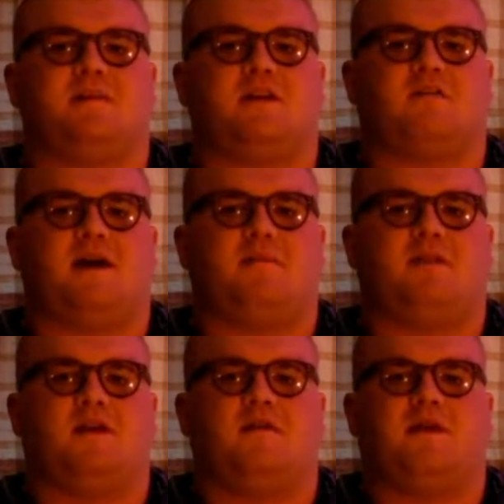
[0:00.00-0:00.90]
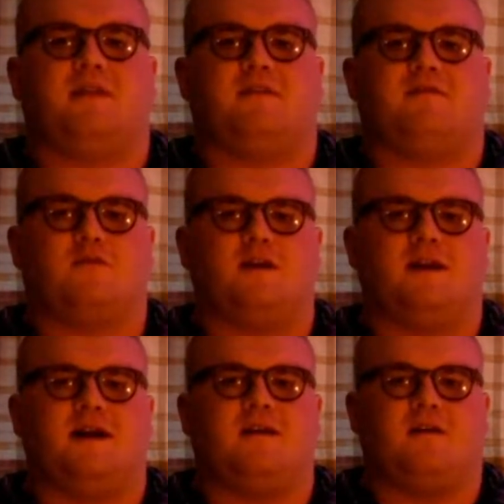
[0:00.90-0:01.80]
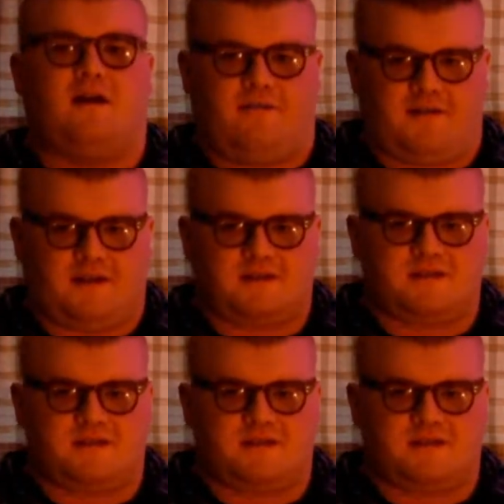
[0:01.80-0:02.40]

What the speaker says: Garoppolo and the 49er offense.